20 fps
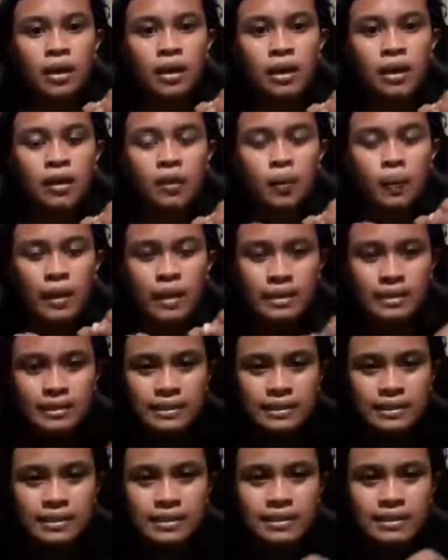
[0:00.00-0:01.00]
one
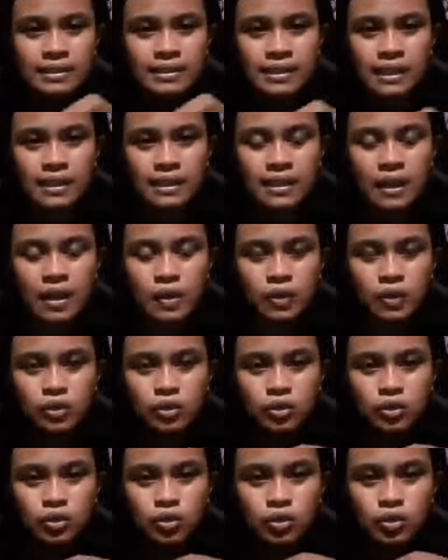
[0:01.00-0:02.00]
thing that I
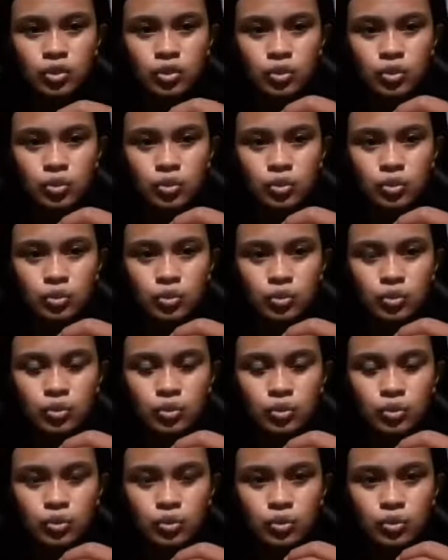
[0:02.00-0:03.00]
want
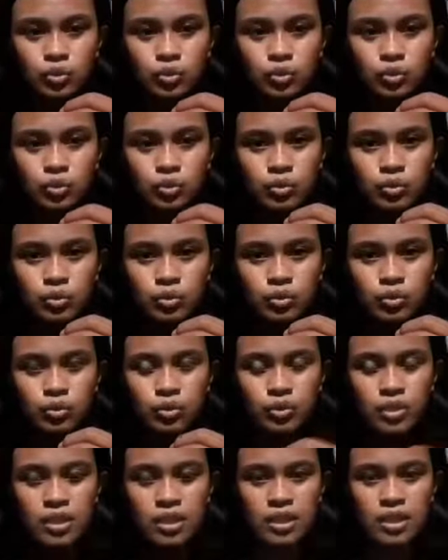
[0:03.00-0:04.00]
to
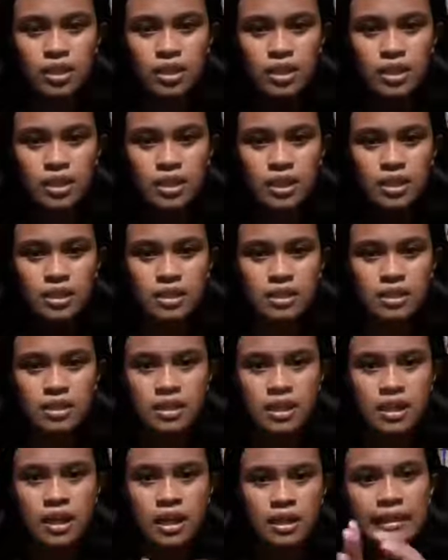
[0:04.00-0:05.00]
share is
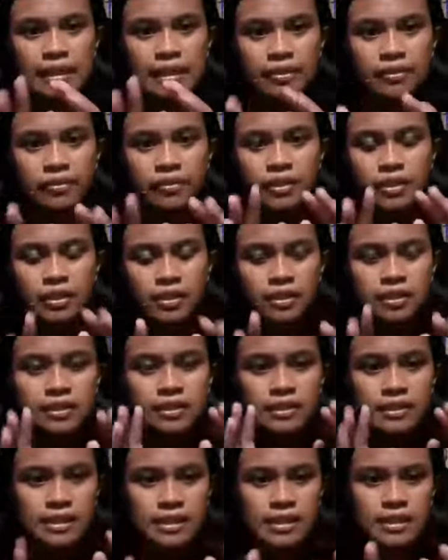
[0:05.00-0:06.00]

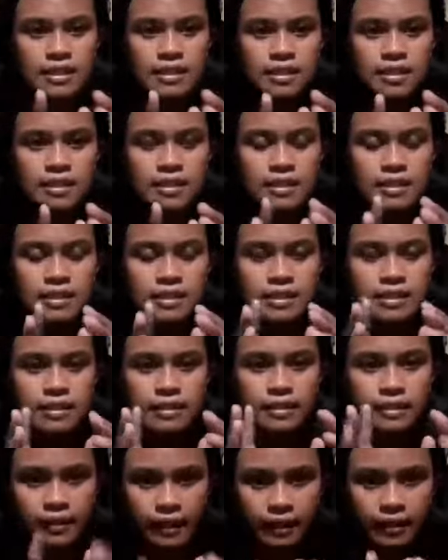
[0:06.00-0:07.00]

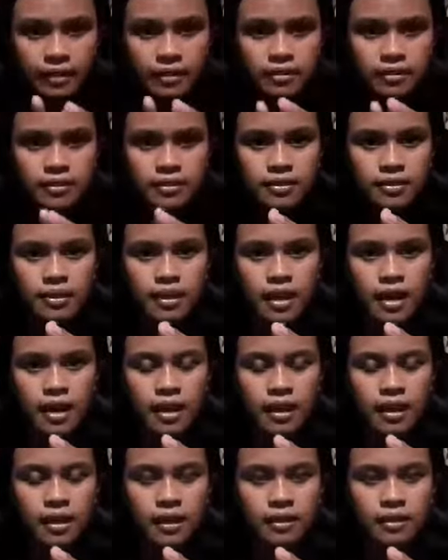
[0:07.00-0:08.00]
things
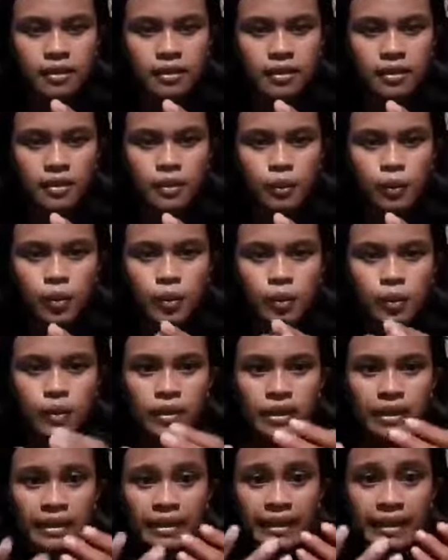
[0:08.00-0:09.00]
that we will
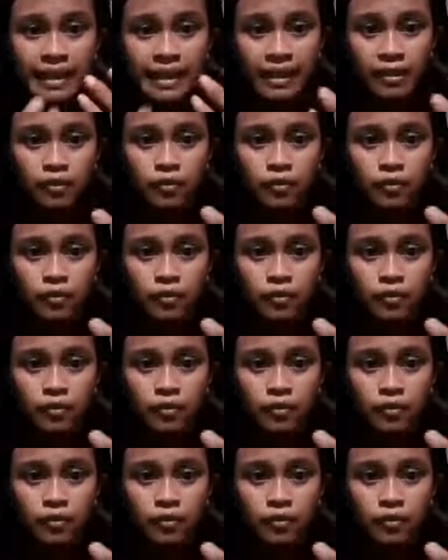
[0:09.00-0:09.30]
get